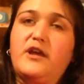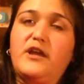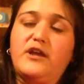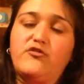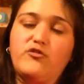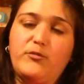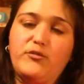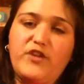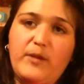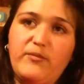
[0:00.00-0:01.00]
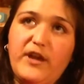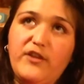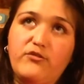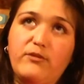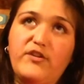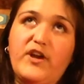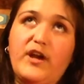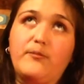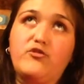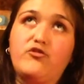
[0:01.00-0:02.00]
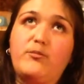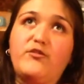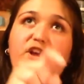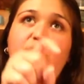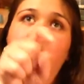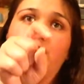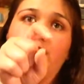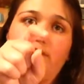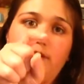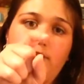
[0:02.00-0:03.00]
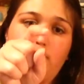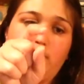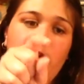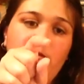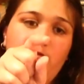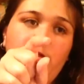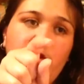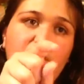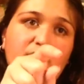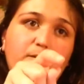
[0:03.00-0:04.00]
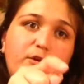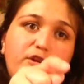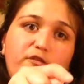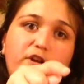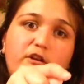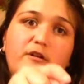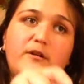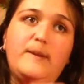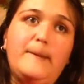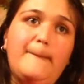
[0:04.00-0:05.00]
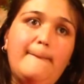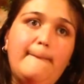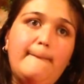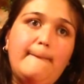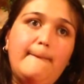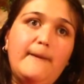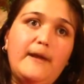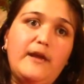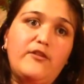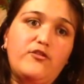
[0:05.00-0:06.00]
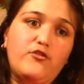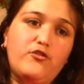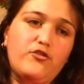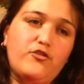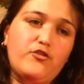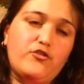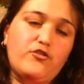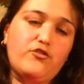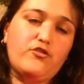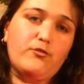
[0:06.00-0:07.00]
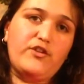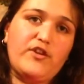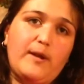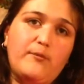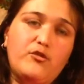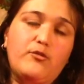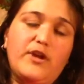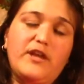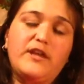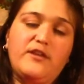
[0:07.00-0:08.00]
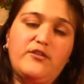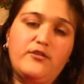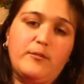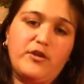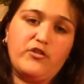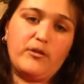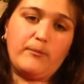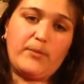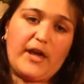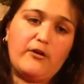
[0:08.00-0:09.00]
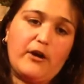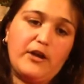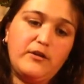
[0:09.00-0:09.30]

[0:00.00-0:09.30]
And I triple tap that 3 times. Triple tap, just use my pointer finger, and 3 times quick. So I'm going to turn it back on.